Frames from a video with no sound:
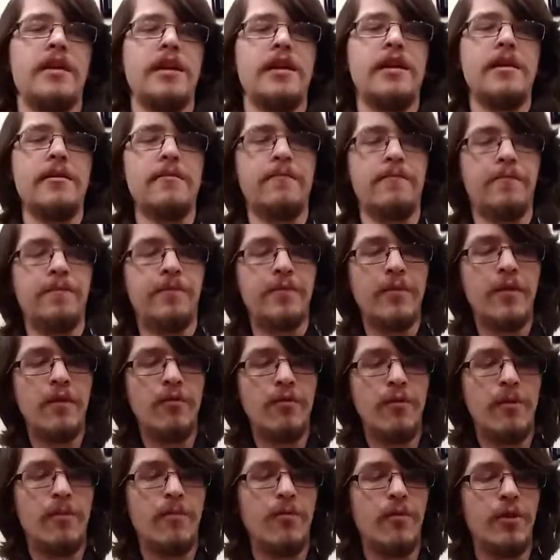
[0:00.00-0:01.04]
B,
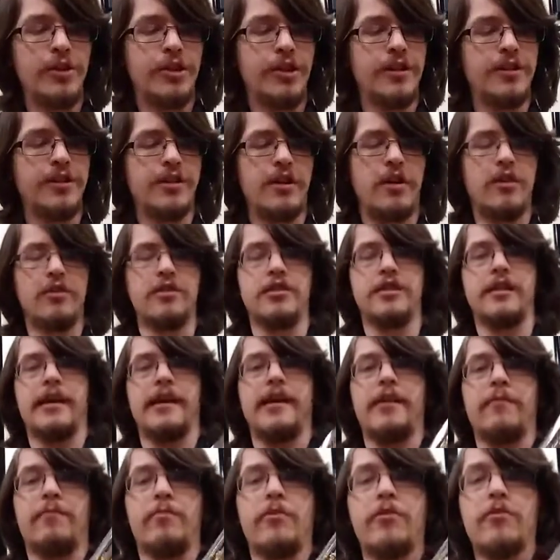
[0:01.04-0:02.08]
which is our
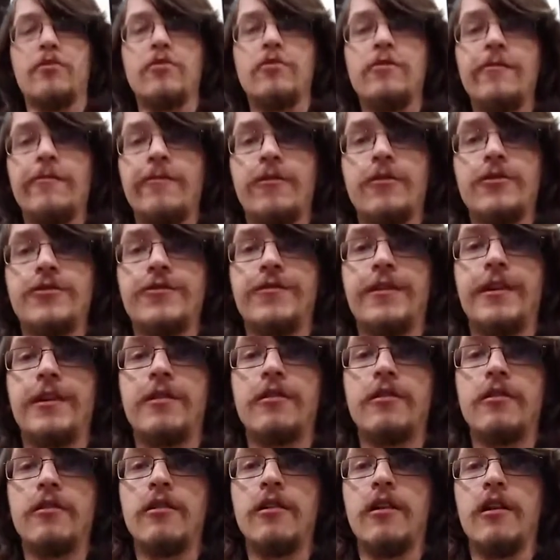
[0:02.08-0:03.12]
second pearl, first
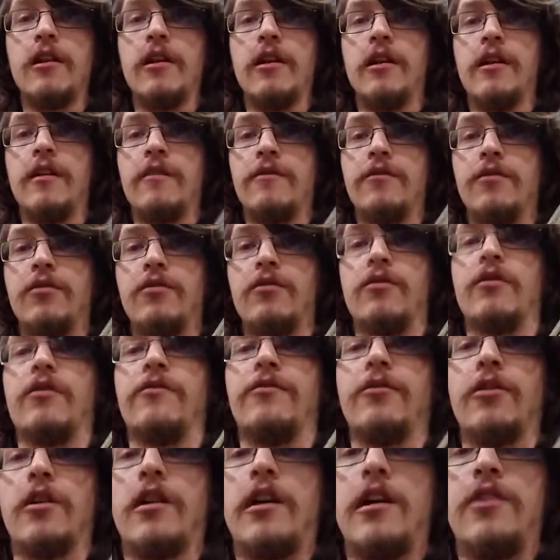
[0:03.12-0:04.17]
finger.
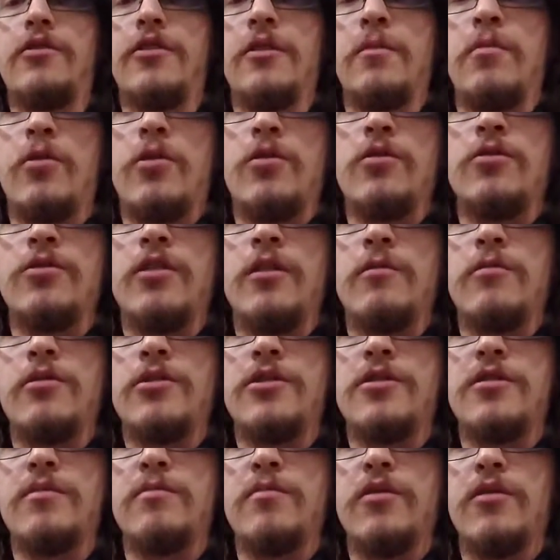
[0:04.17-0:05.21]
If you're counting pearl
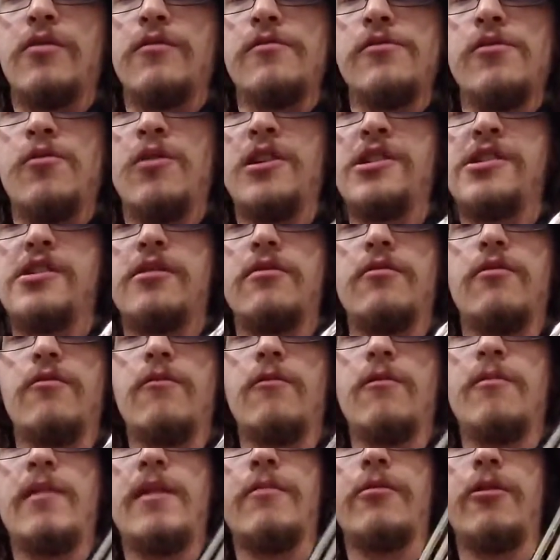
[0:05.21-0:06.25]
numbers, you want to
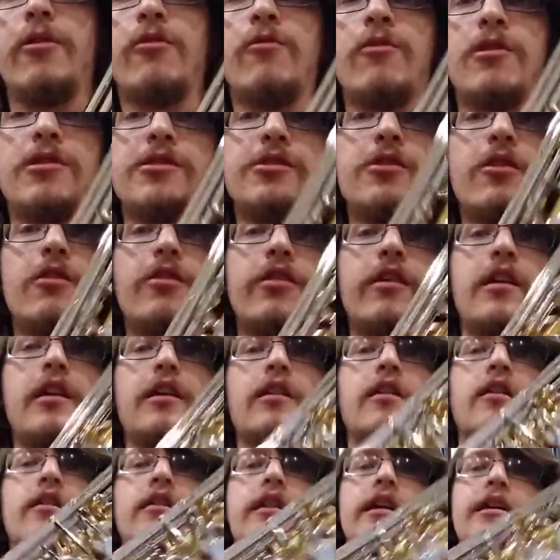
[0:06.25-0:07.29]
remember, you want to start
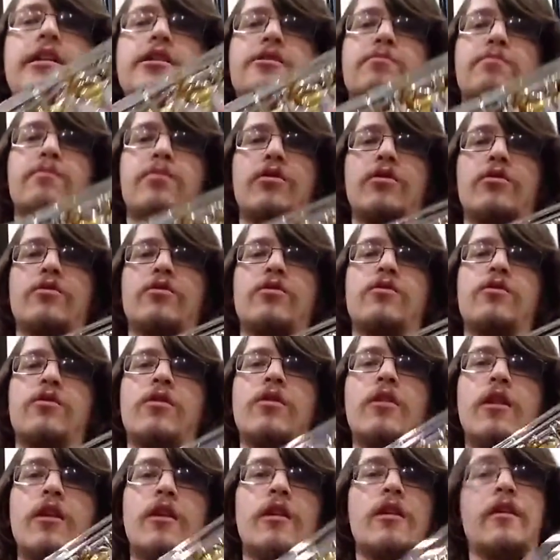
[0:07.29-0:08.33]
thinking of that as
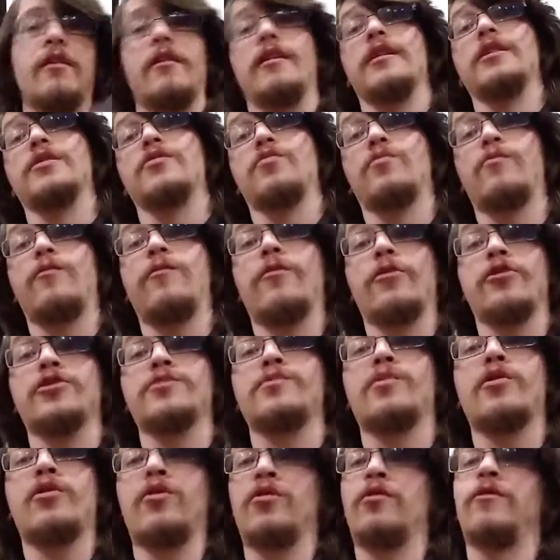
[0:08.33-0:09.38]
pearl, as
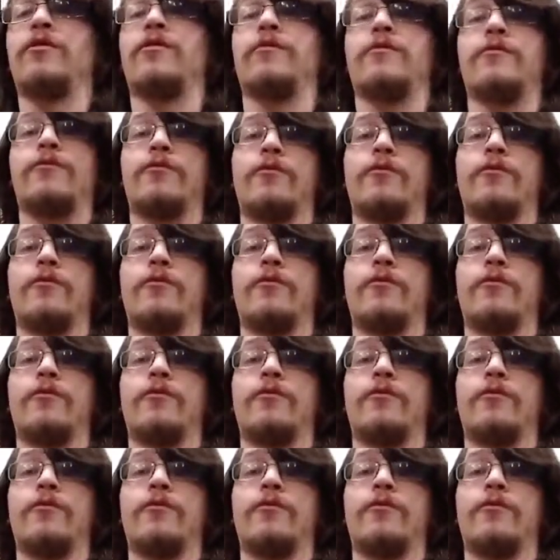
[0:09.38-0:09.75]
first pearl